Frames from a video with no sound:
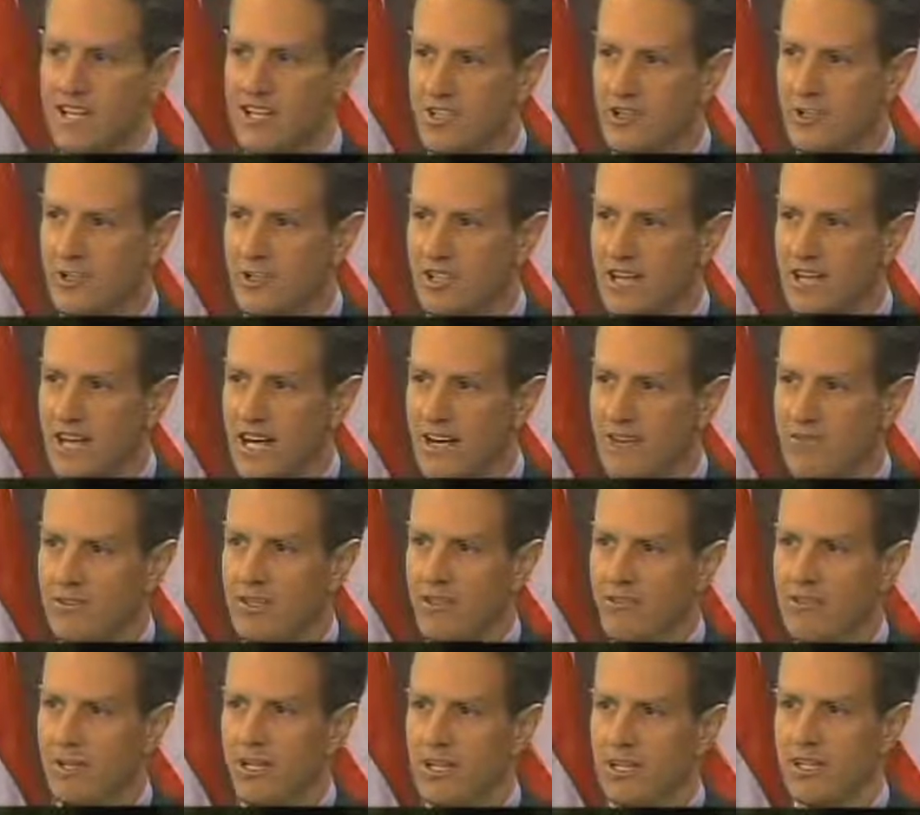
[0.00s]
by
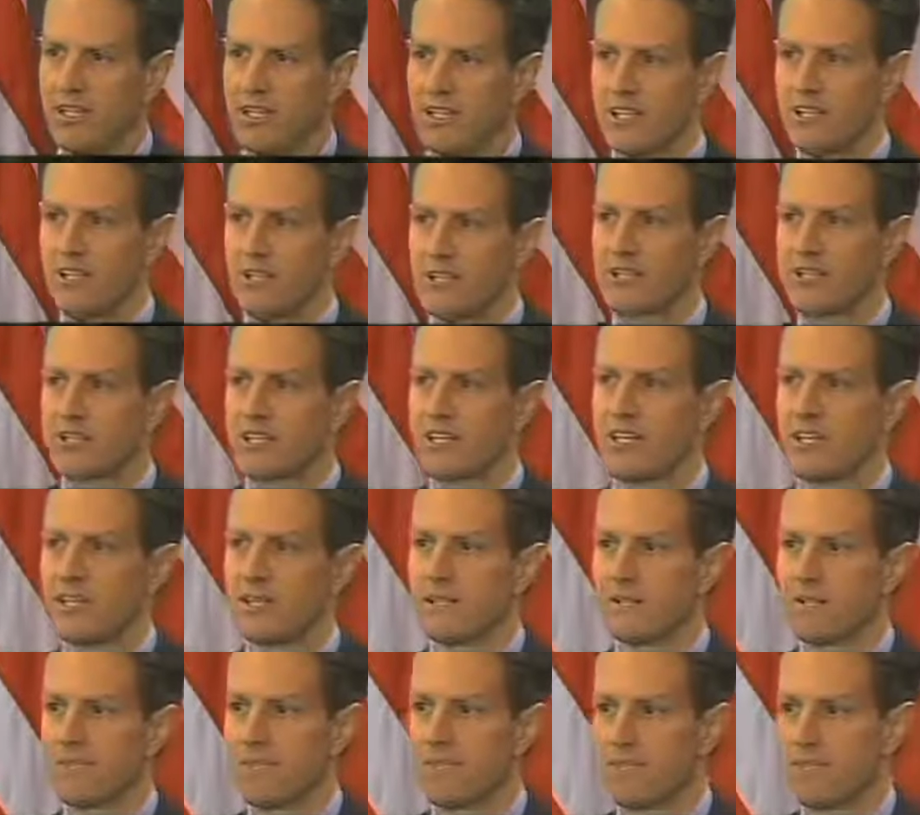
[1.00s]
working upon the
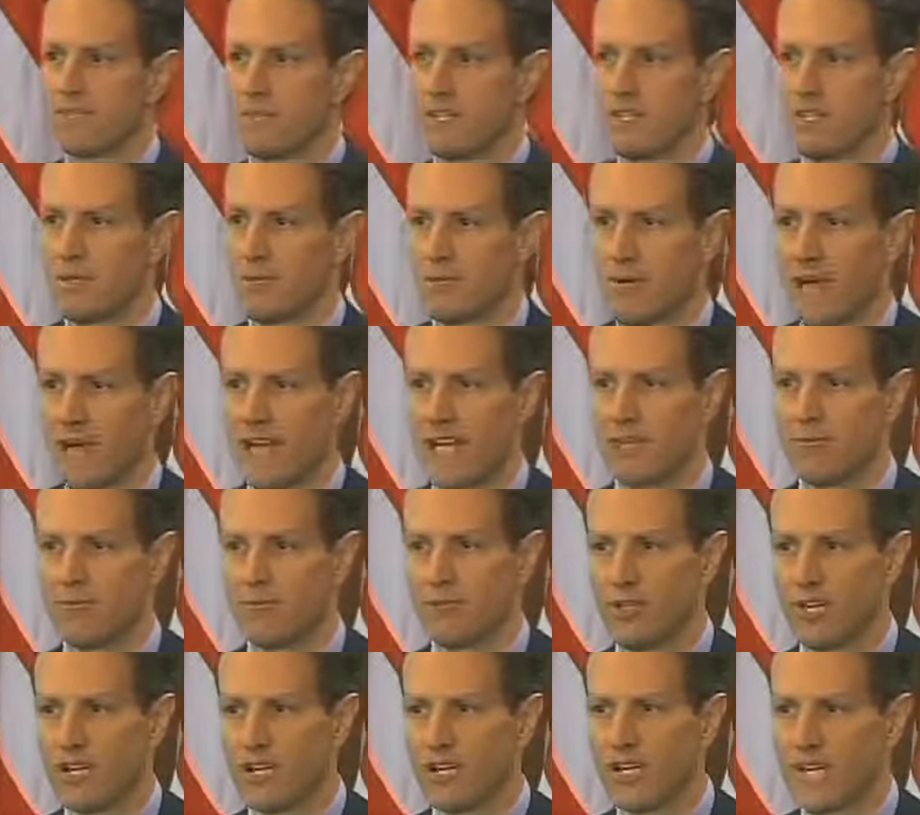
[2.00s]
prejudices of the
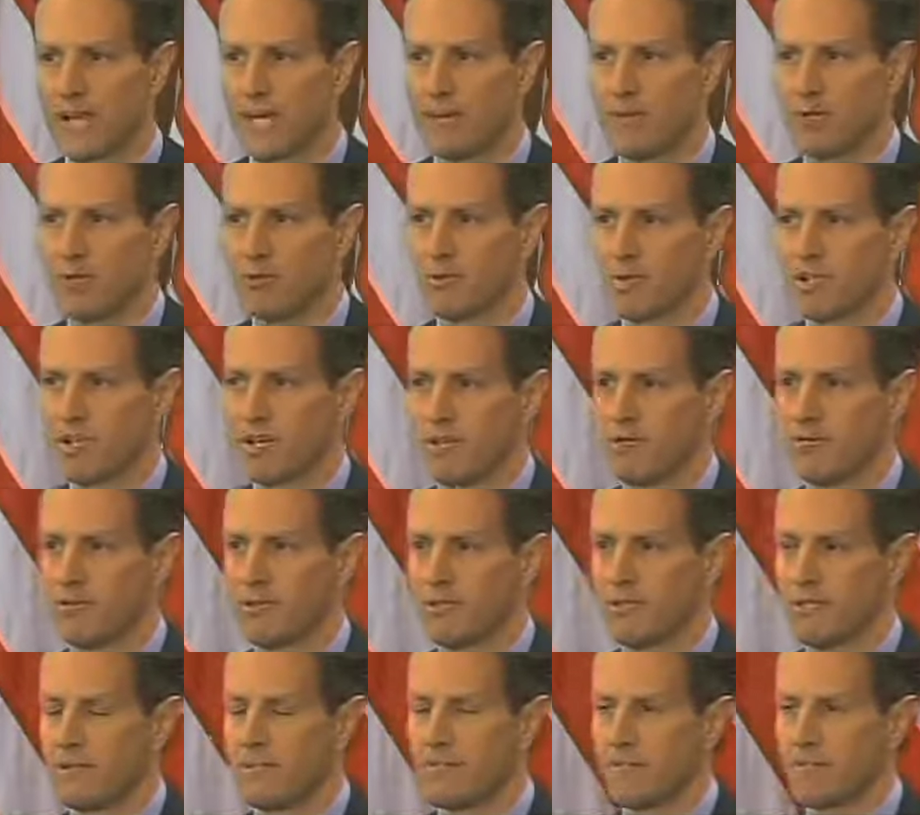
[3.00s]
people
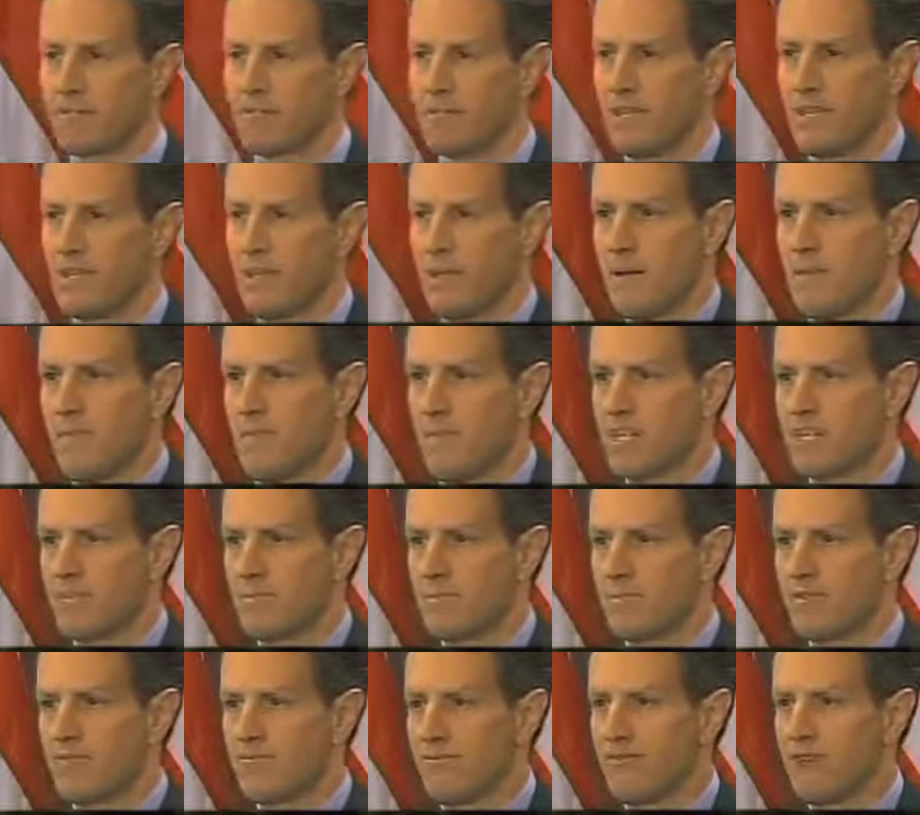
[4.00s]
until the wealth is
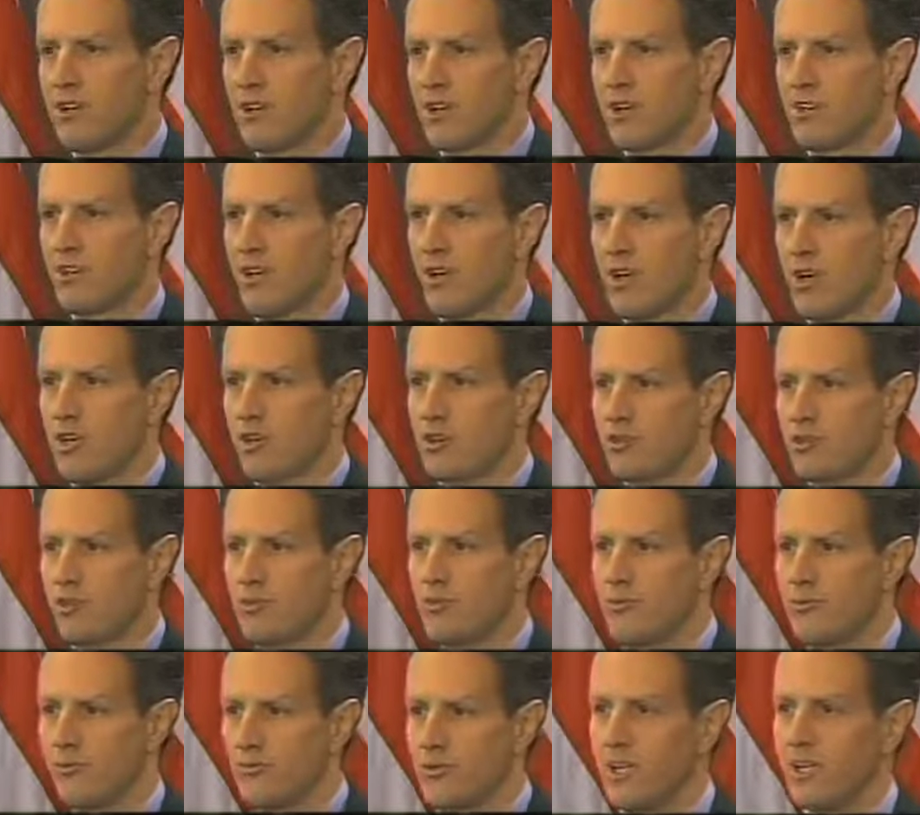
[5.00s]
aggregated
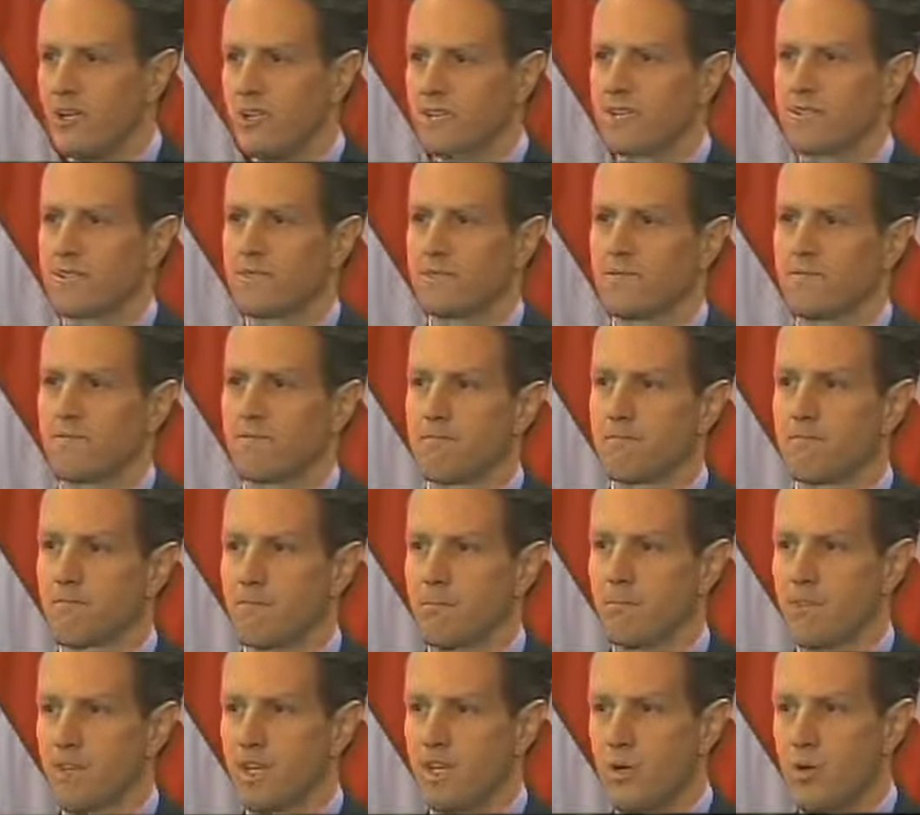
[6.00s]
in a few
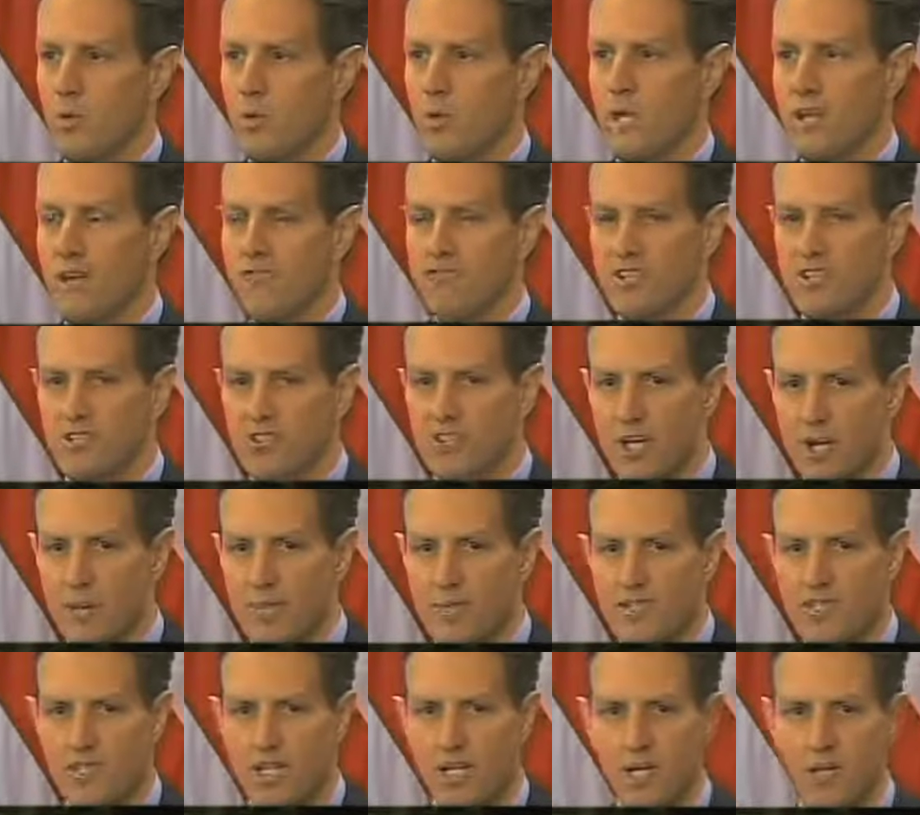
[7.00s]
hands
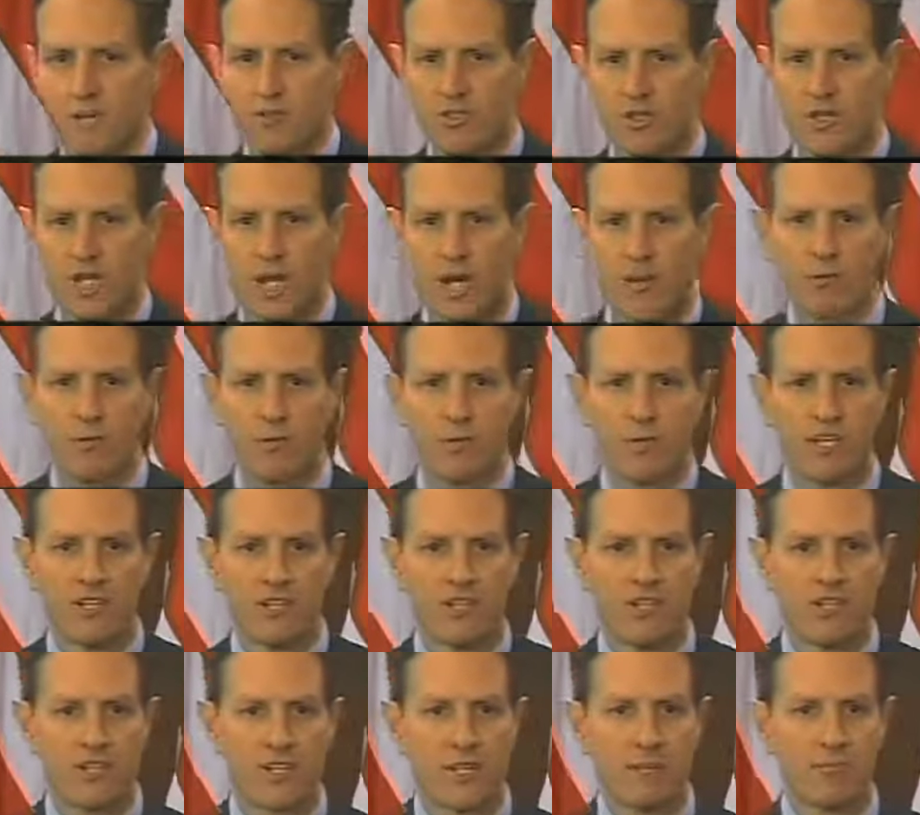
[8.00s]
and the
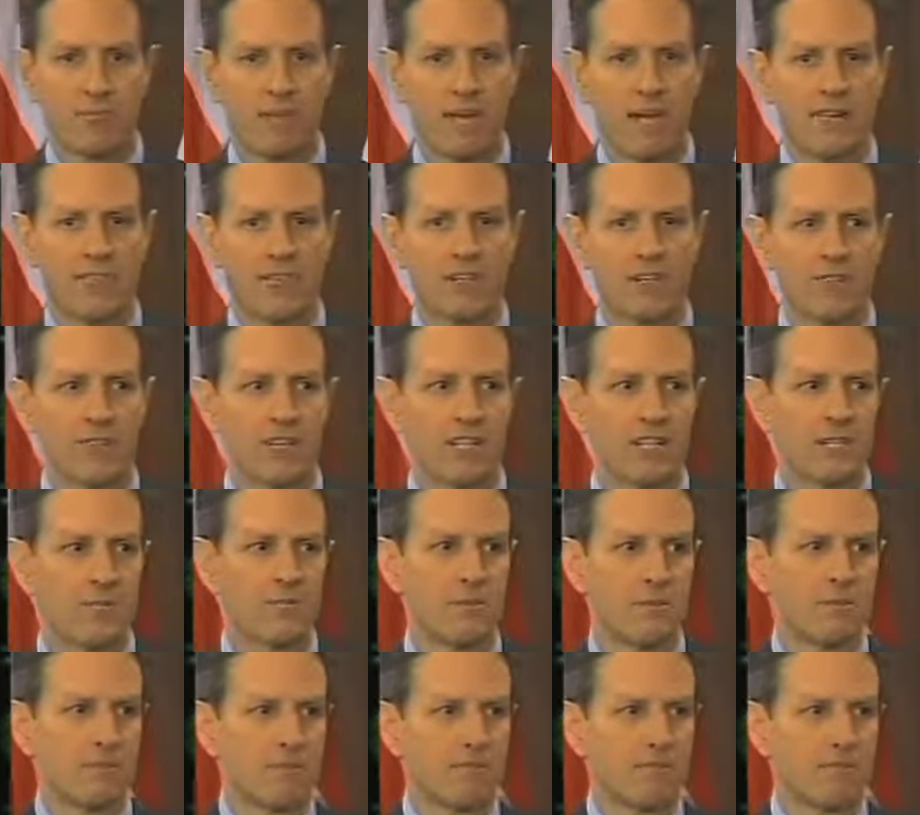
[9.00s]
republic is destroyed.